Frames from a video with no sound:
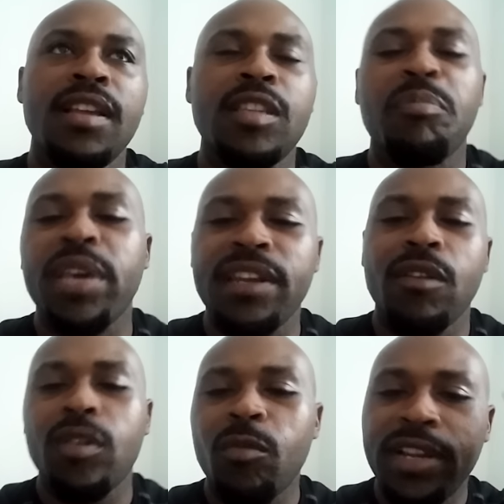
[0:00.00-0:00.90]
depending
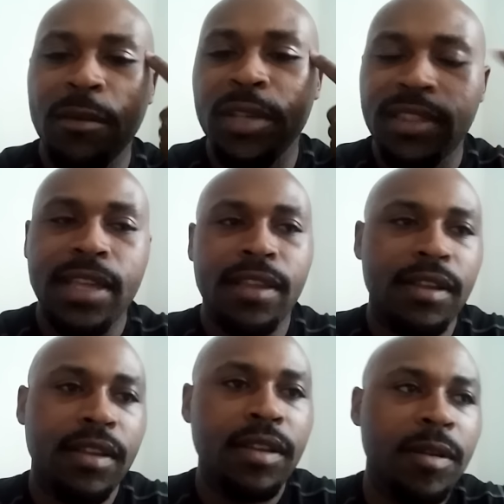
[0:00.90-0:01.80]
on the way that we think.
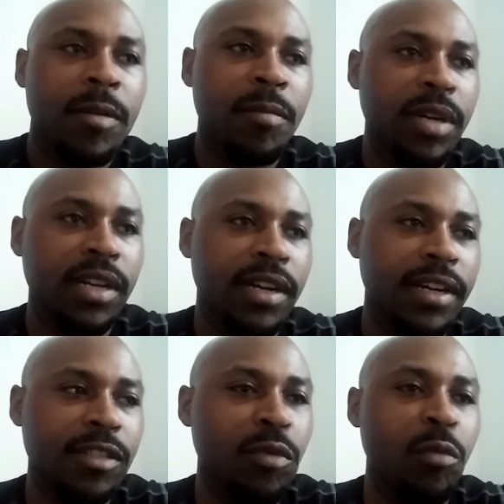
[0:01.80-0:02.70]

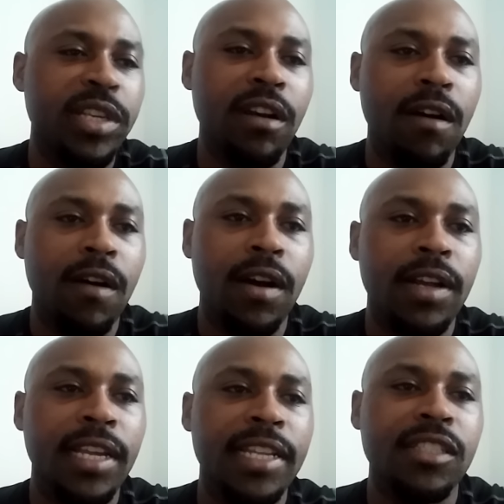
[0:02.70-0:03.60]
Because when we are
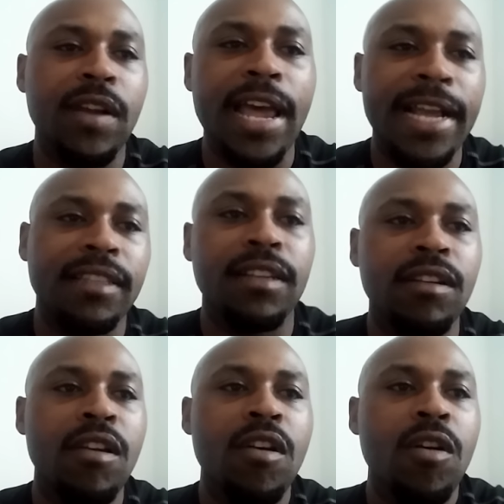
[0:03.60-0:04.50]

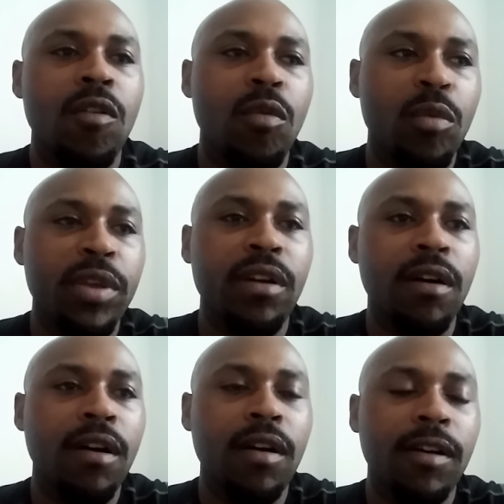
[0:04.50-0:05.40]
interacting or when we
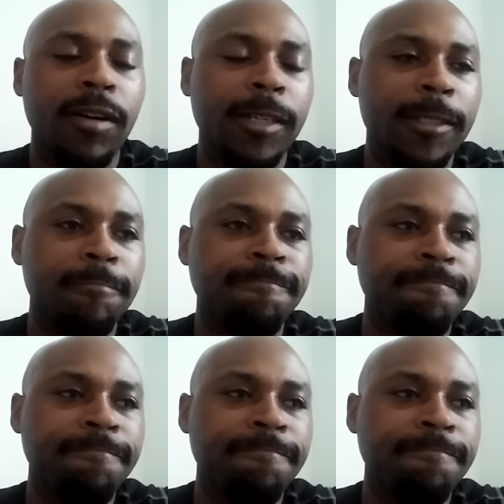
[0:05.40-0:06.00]
are